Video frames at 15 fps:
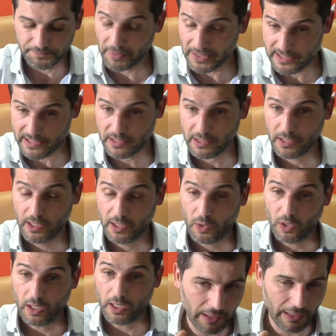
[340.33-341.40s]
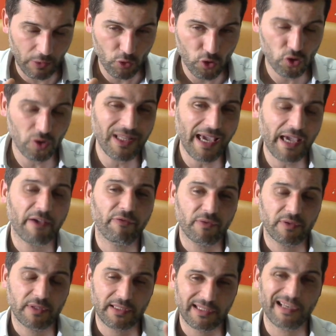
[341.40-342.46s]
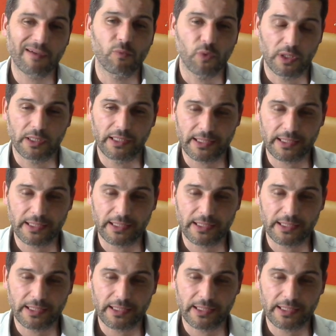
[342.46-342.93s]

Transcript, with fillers: But you should have someone